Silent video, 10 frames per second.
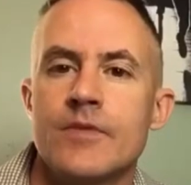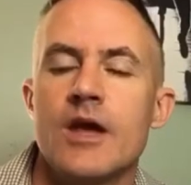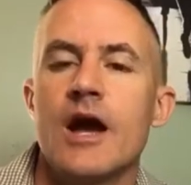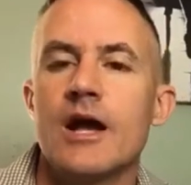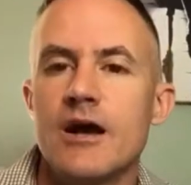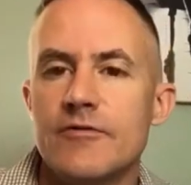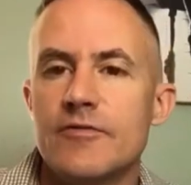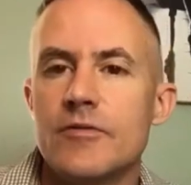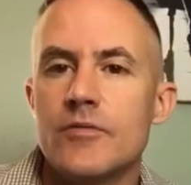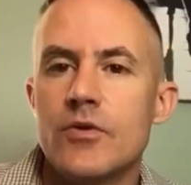I have
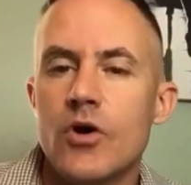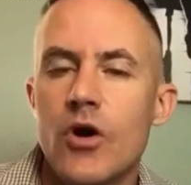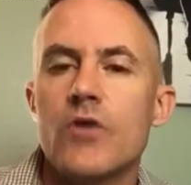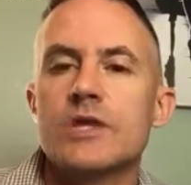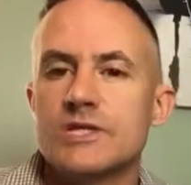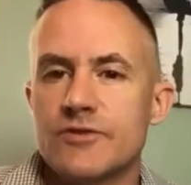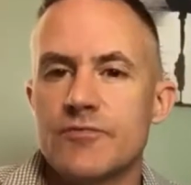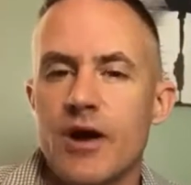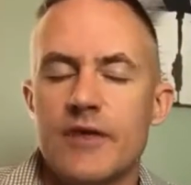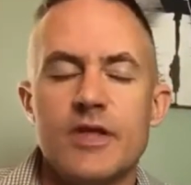colleagues of
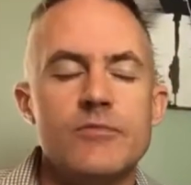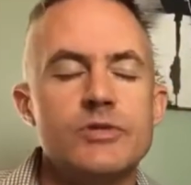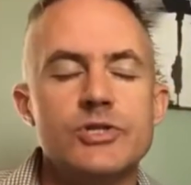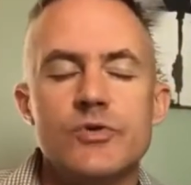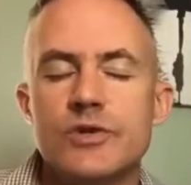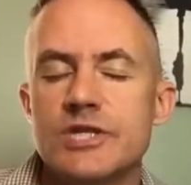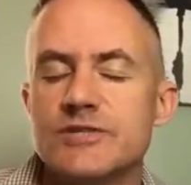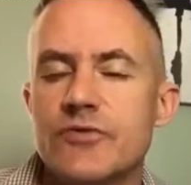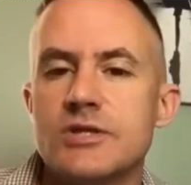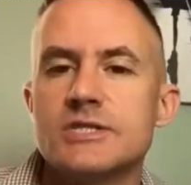mine that have been doing this
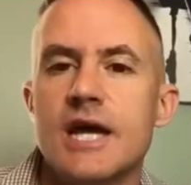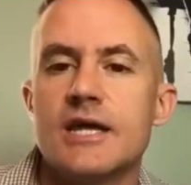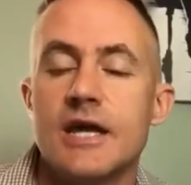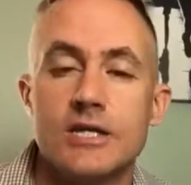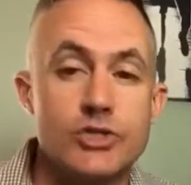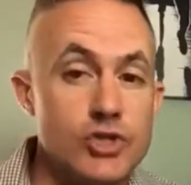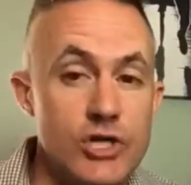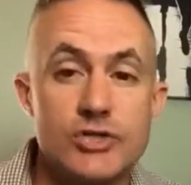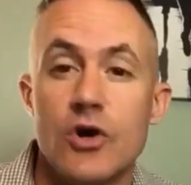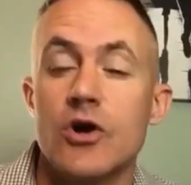for decades,
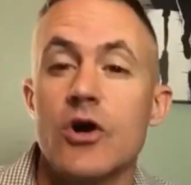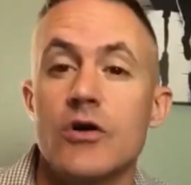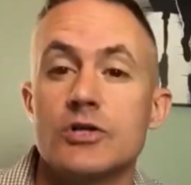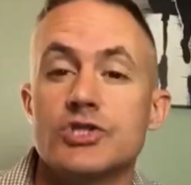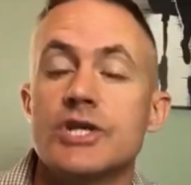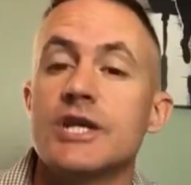just oncology,